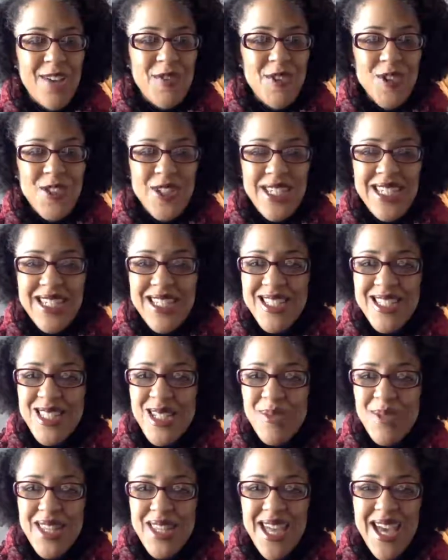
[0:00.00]
if you're needing
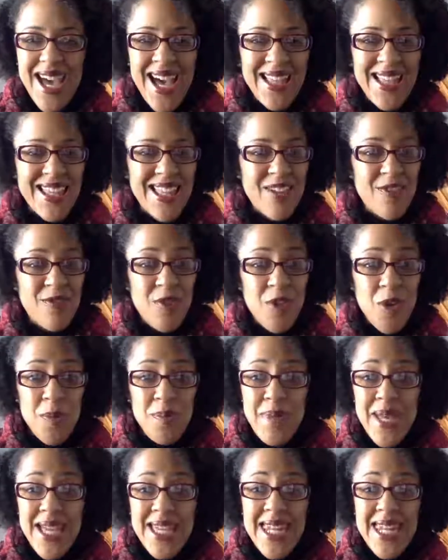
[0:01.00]
some of that,
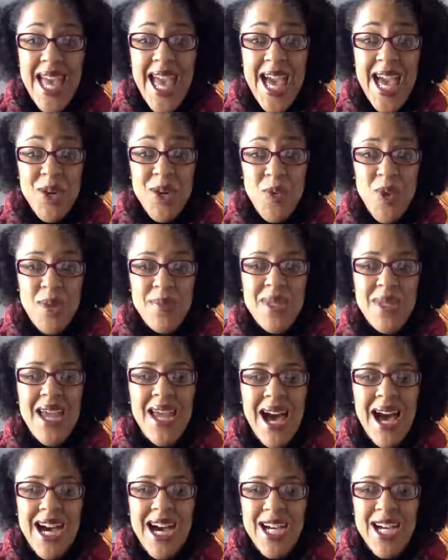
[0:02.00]
for men and
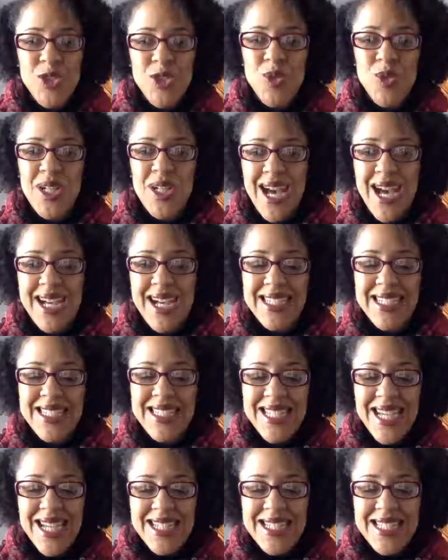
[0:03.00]
women,
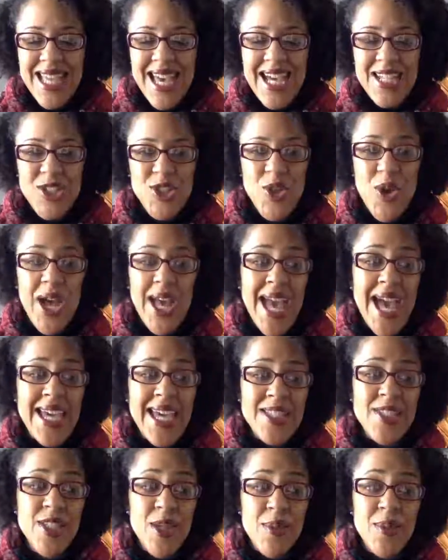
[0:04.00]
ashwagandha does that. So I
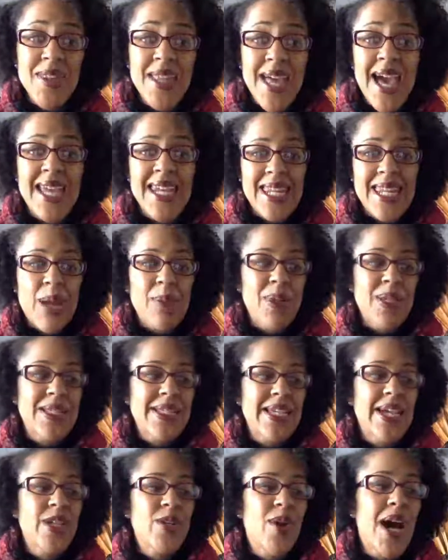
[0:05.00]
added some of that, and I'm
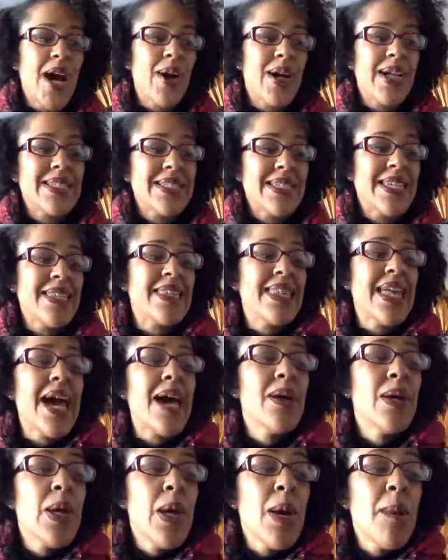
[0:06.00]
going to tell you how I did
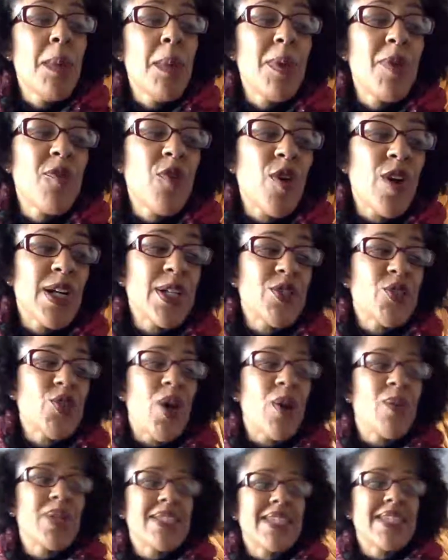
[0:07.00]
that. But before I
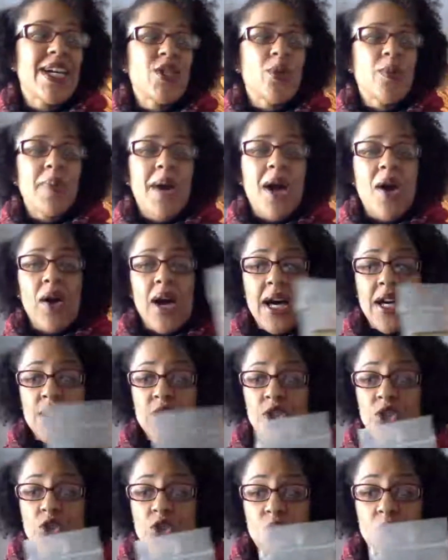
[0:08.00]
do, I want to tell you about
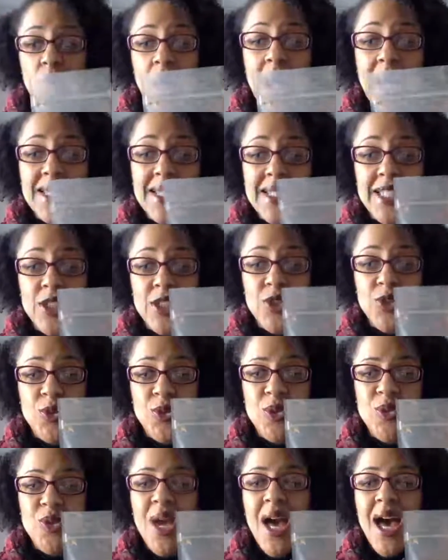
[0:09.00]

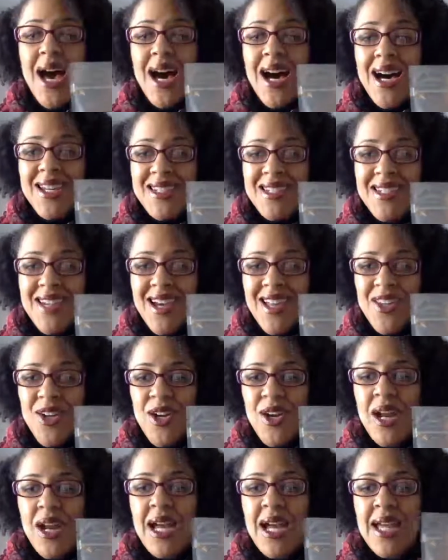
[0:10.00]
astragalus root,
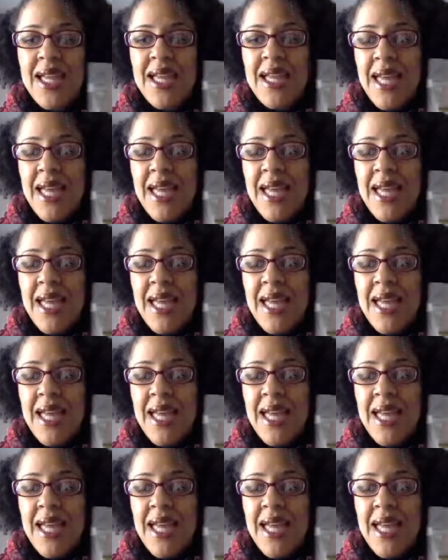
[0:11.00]
another